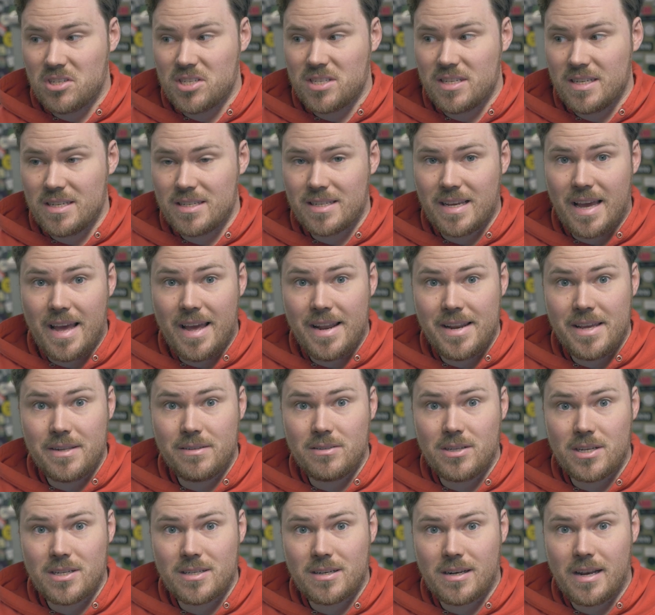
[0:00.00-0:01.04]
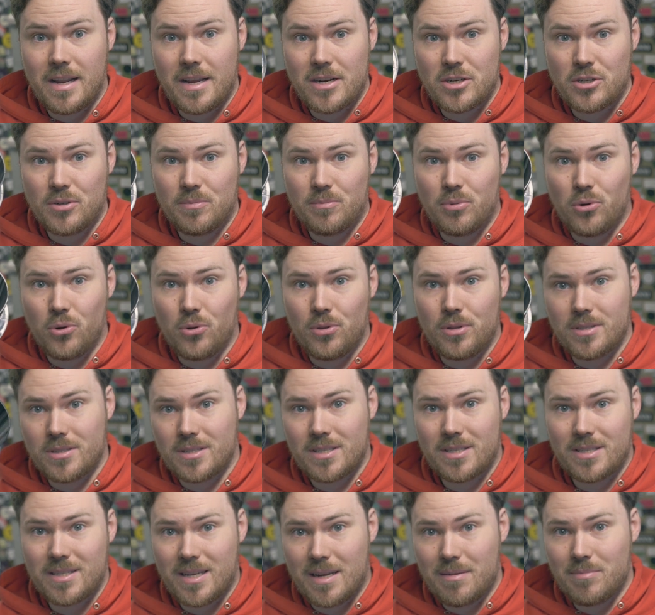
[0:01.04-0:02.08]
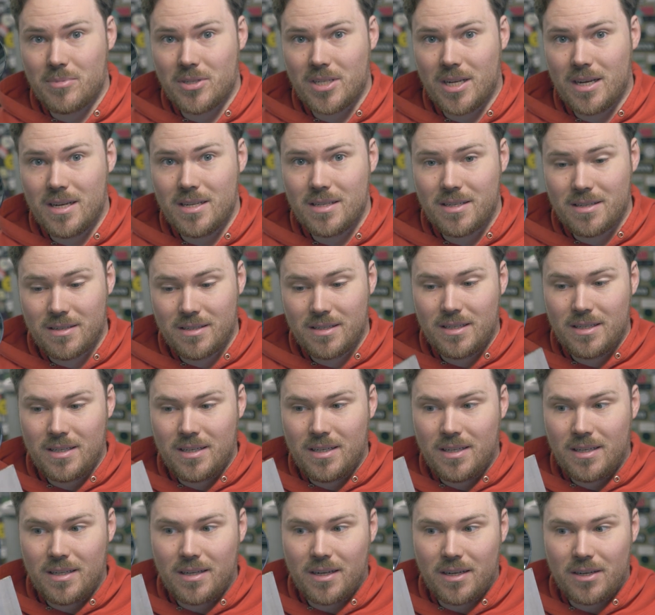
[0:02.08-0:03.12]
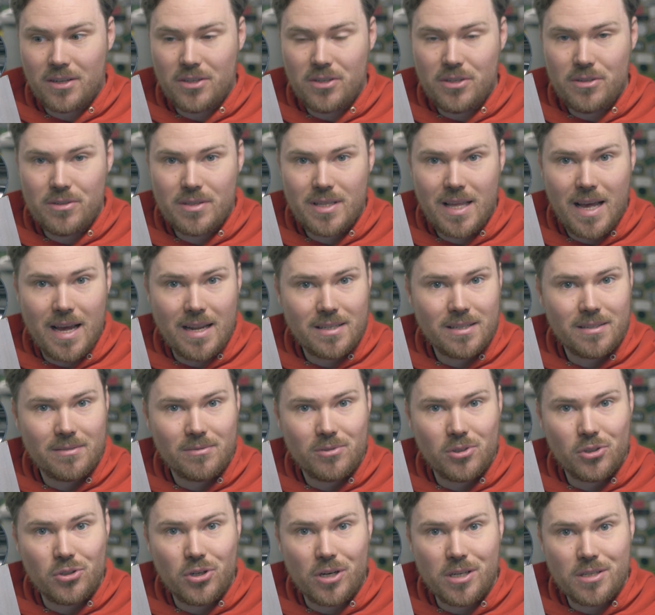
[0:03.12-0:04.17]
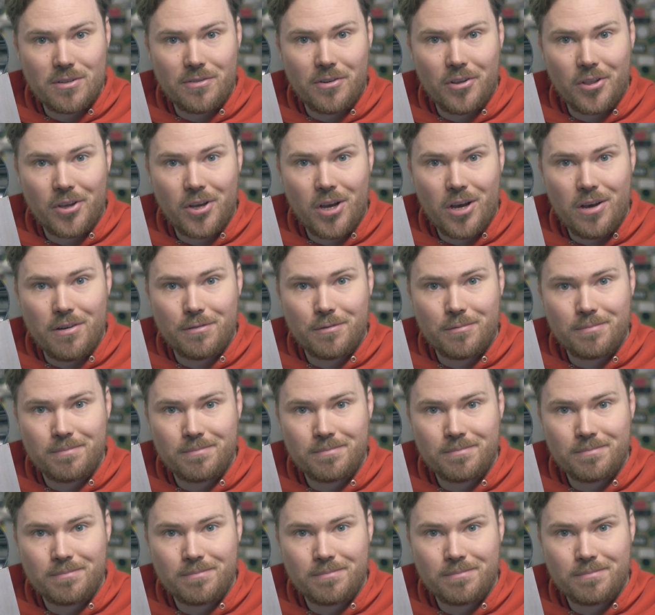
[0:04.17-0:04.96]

just need to get any dust collection port that's the same size. I can use that to transfer the curve.